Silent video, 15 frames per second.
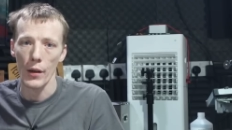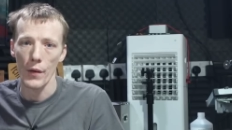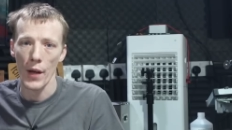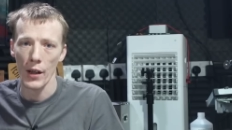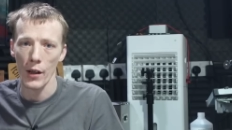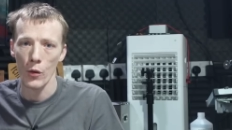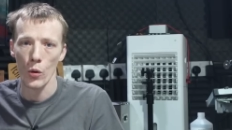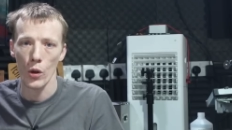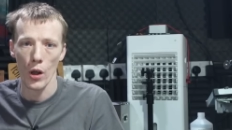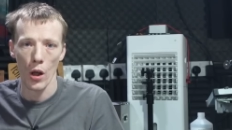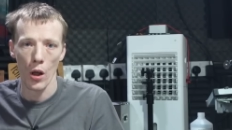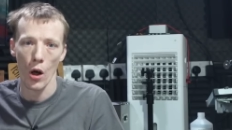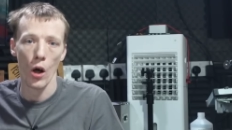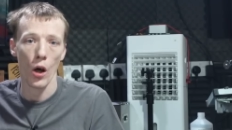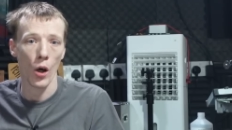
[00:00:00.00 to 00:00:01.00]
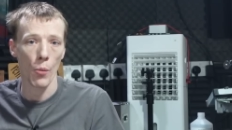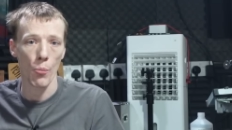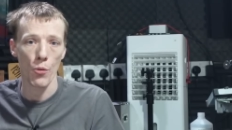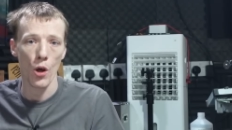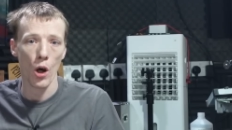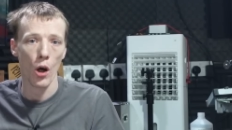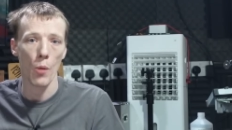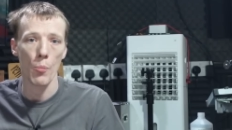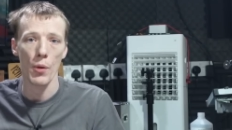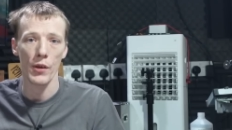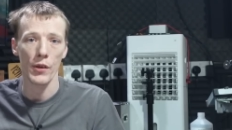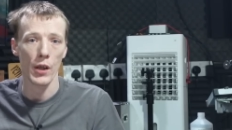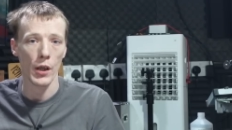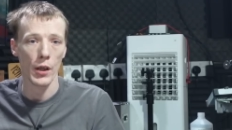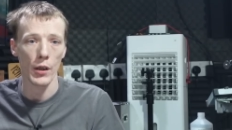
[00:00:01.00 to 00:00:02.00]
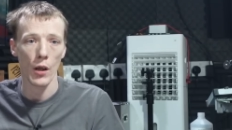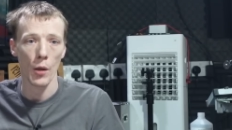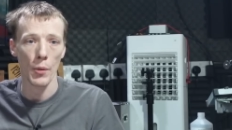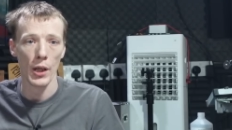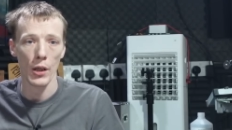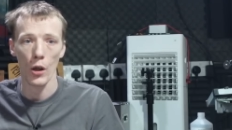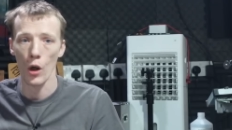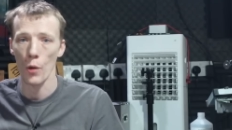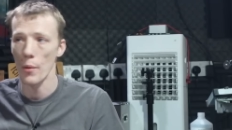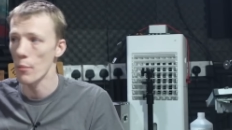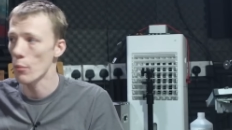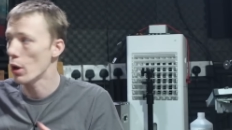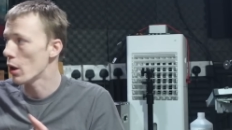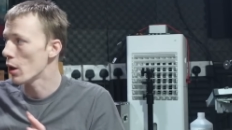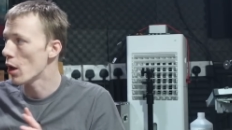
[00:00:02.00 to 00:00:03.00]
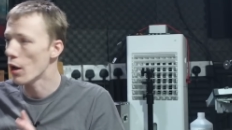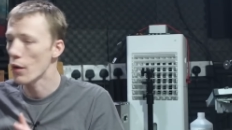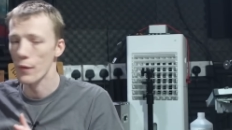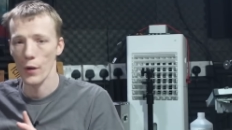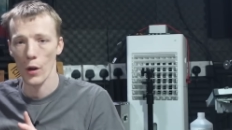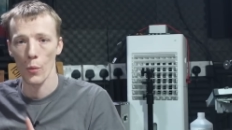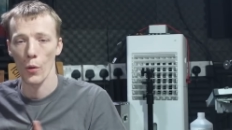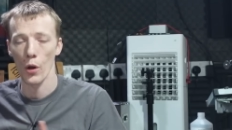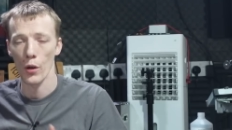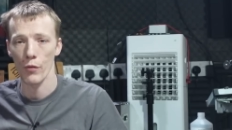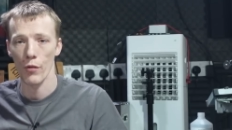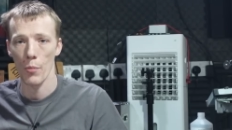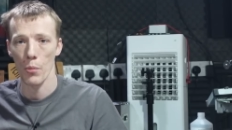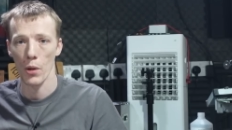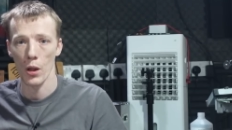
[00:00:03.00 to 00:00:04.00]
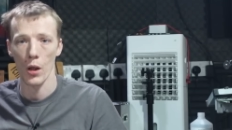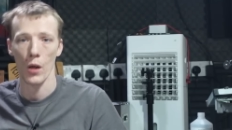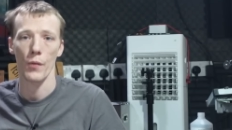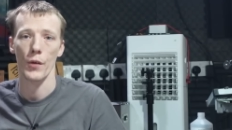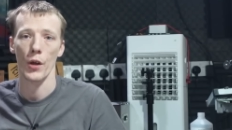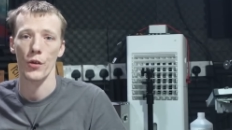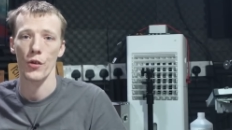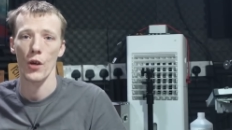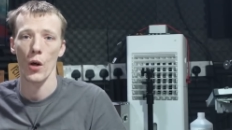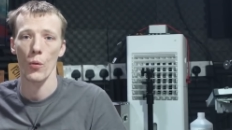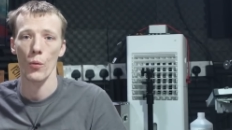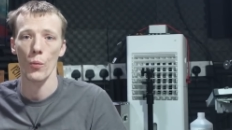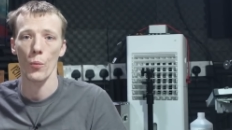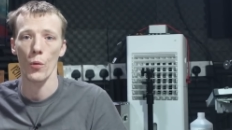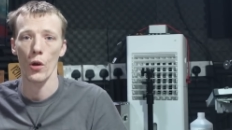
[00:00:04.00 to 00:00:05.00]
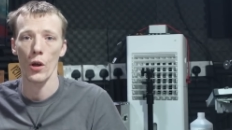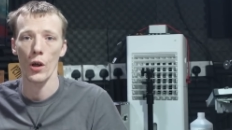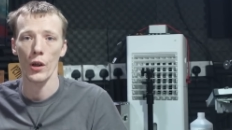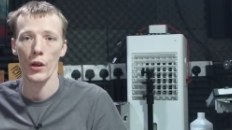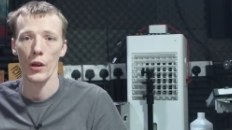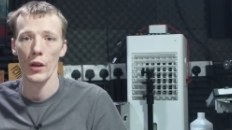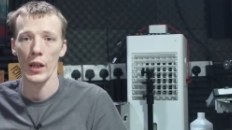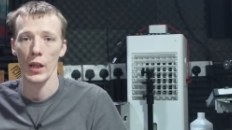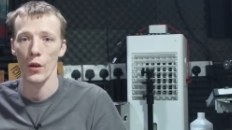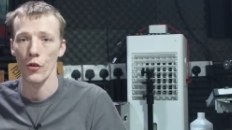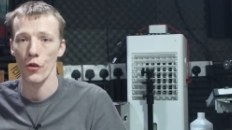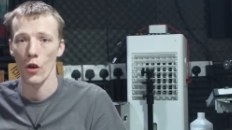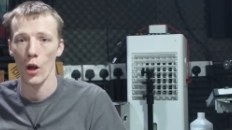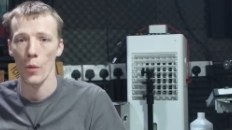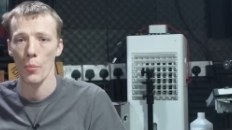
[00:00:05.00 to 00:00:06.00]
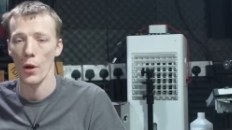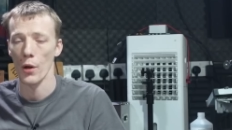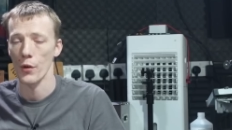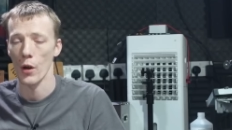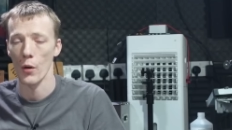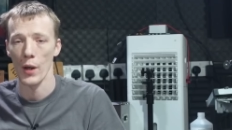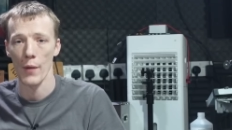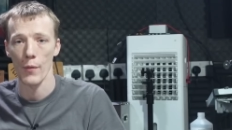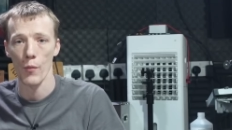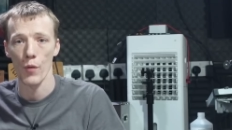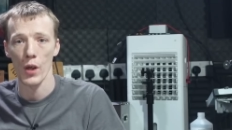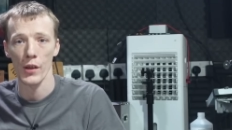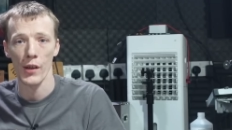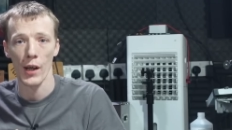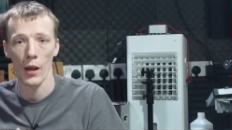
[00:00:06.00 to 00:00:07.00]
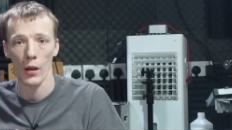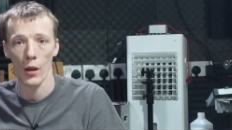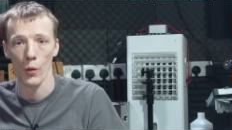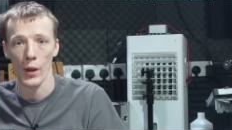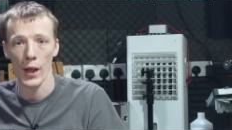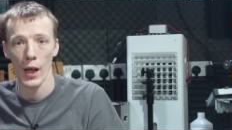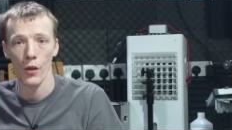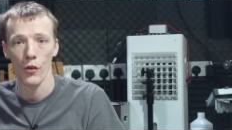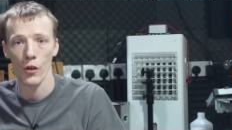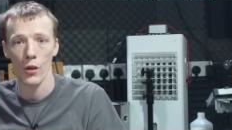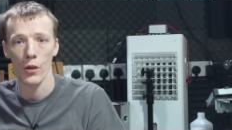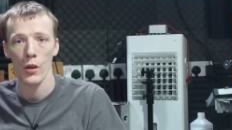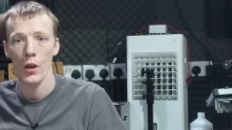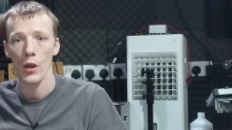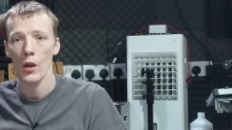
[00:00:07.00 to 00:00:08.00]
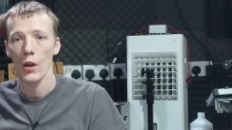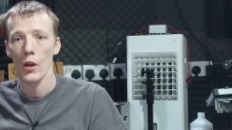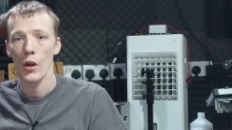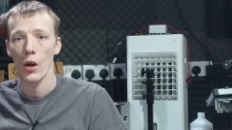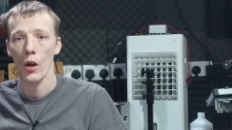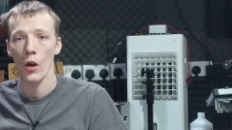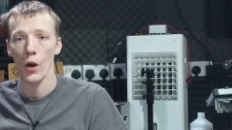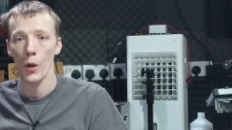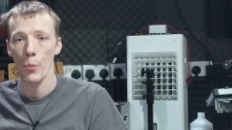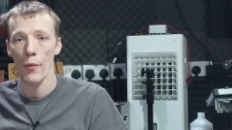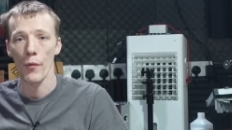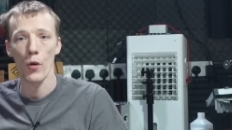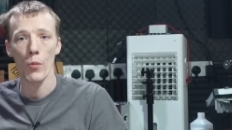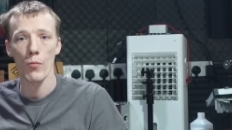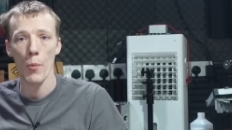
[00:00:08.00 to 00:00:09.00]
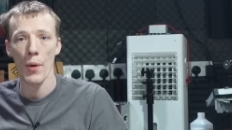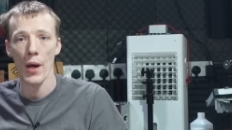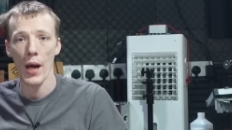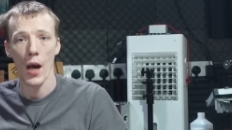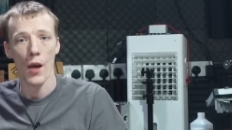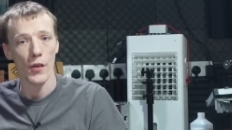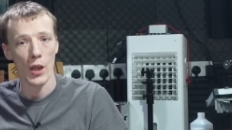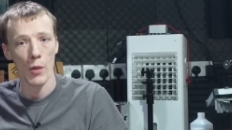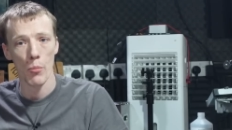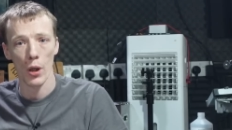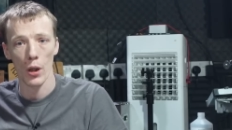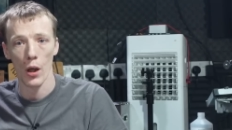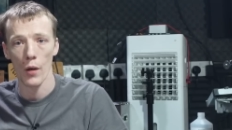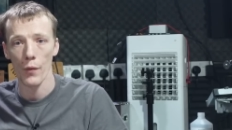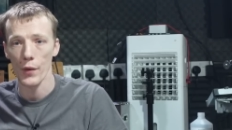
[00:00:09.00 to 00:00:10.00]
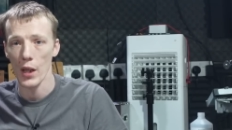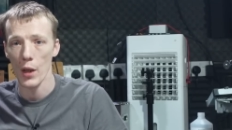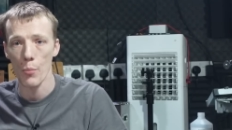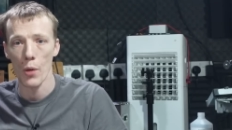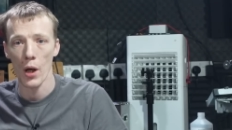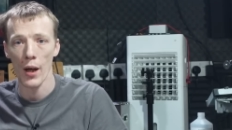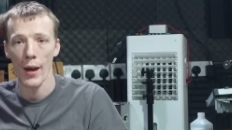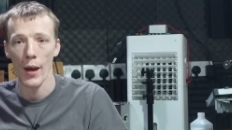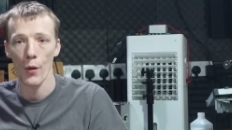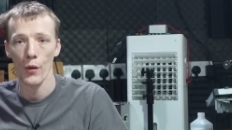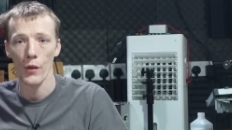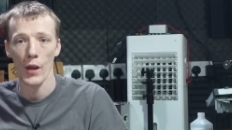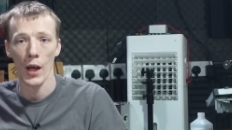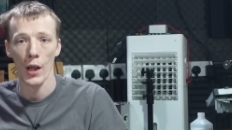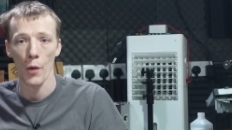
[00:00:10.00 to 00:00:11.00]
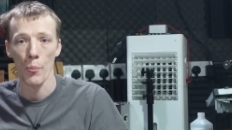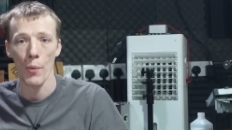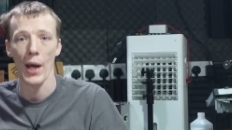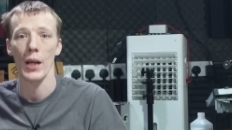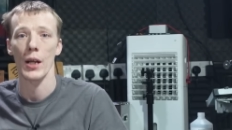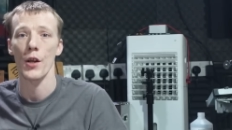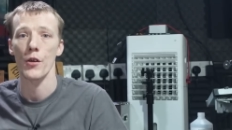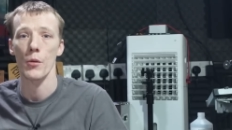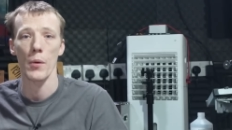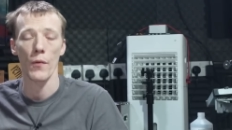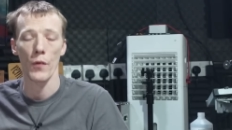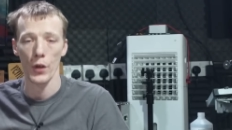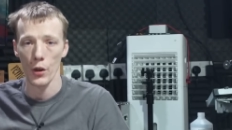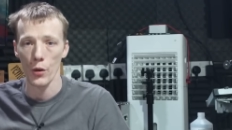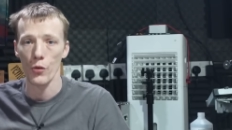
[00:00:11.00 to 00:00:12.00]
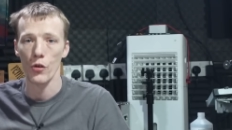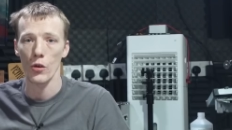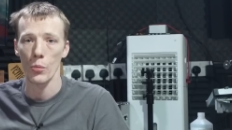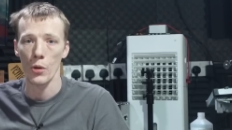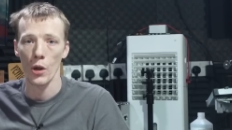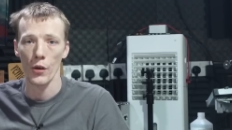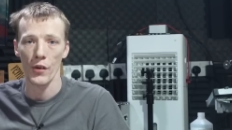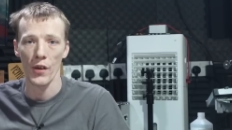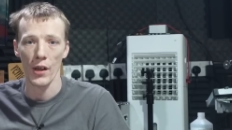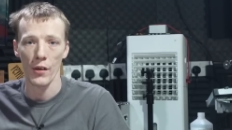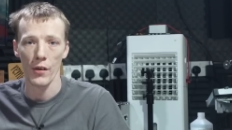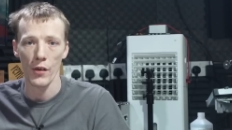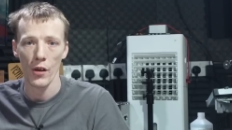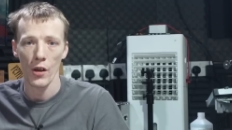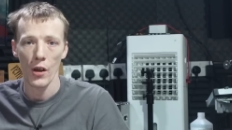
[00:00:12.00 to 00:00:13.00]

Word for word: That is quite a lot. I'm not a busy, I mean, I'm in my loft. I work from my loft. I don't work in a shop. I don't have a retail location. I perform repairs in my loft, in my house, and I mainly do it for YouTube content.